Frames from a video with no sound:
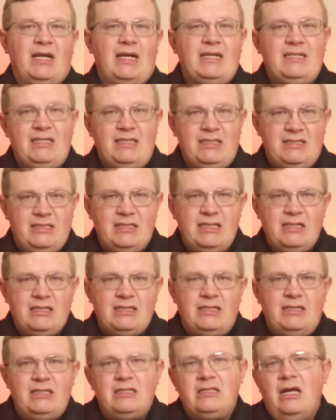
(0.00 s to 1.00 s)

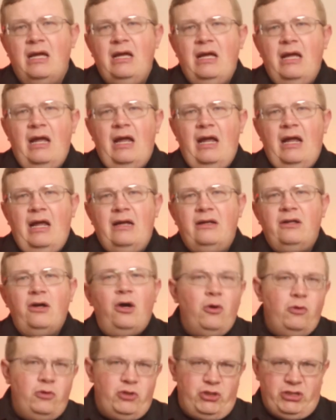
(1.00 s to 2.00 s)
1960s and
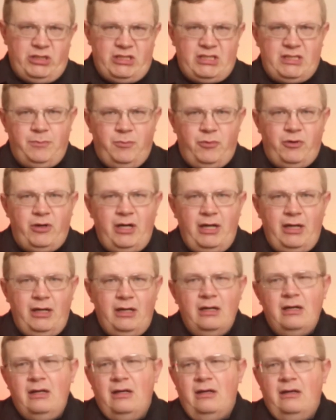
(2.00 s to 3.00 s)
Ocean Spray.